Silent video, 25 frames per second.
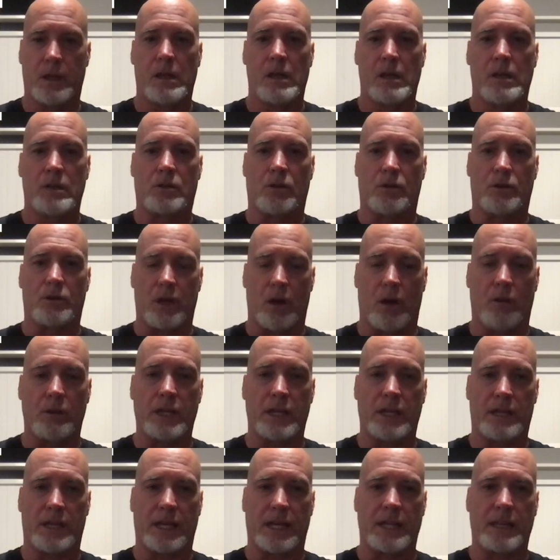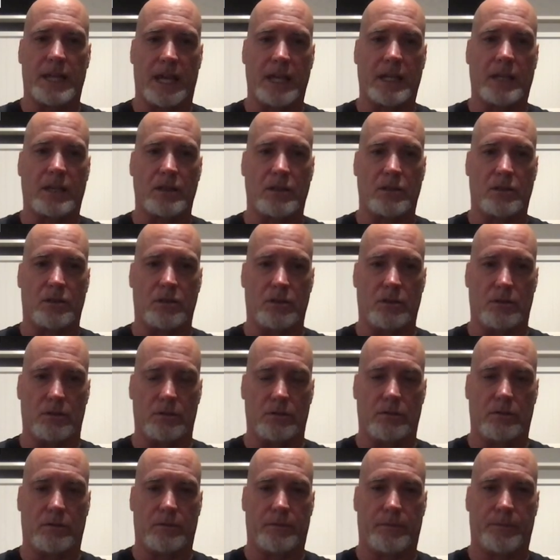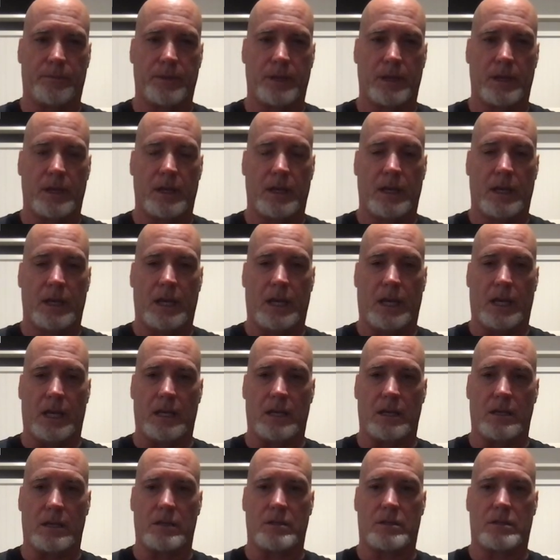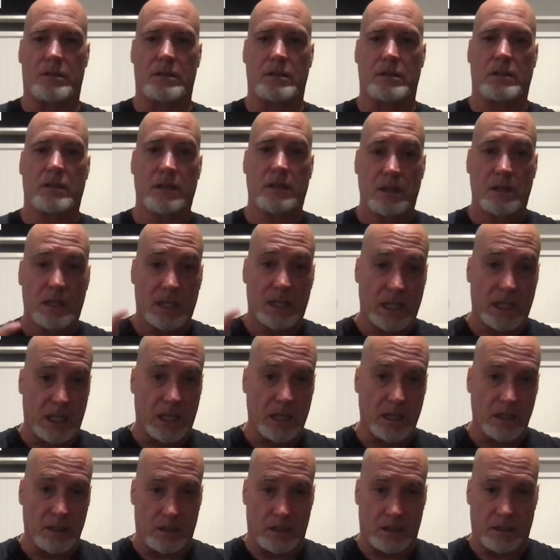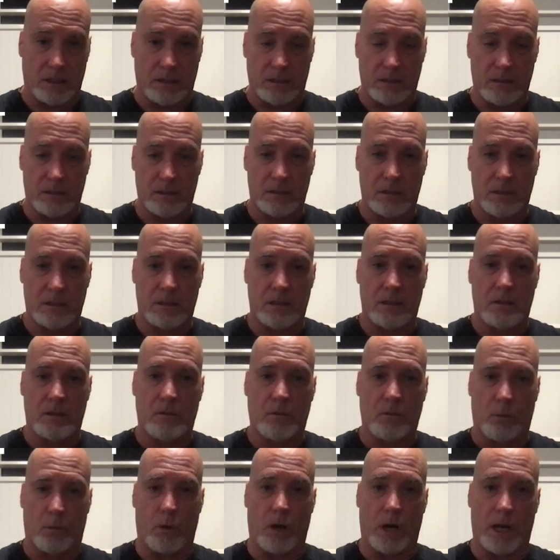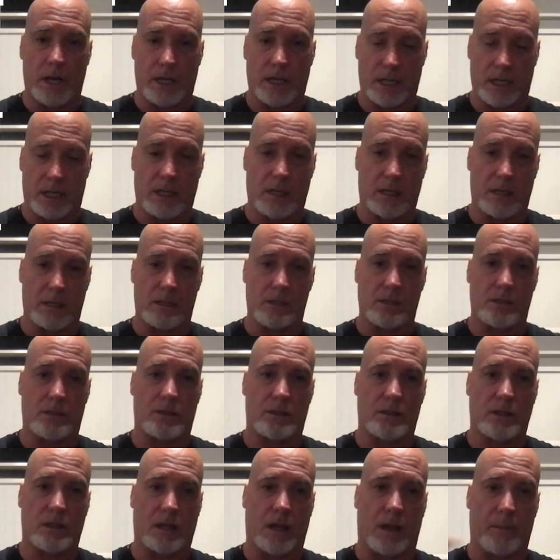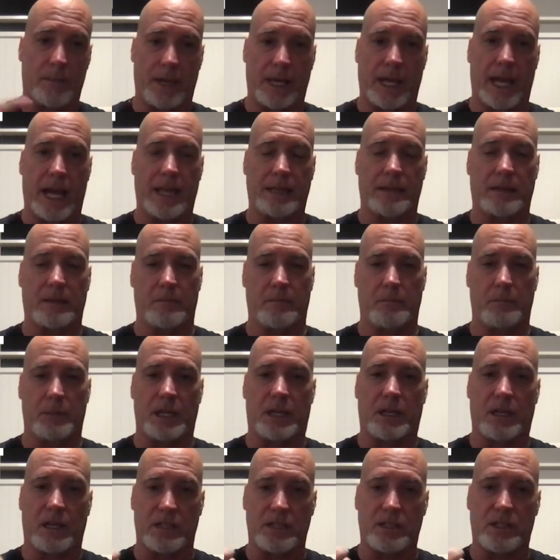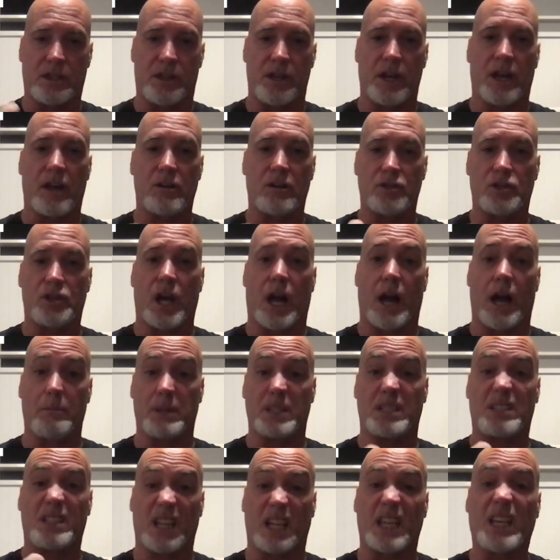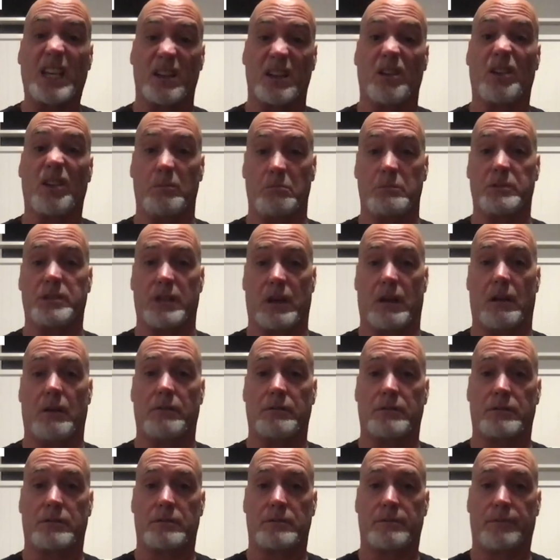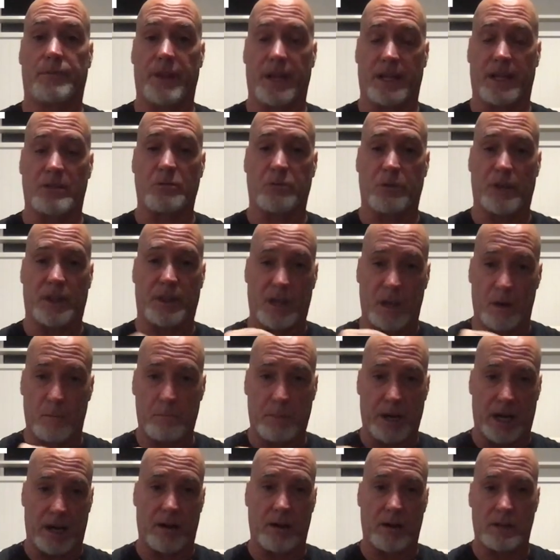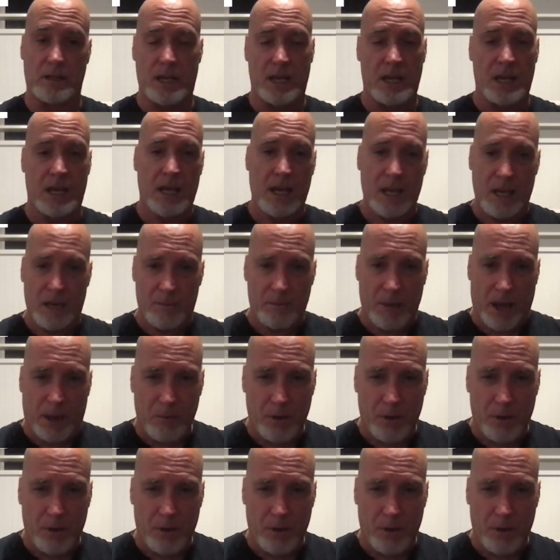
So the only thing they can do is kill what is coming at them, because their job is to kill themselves. That's what their parents... I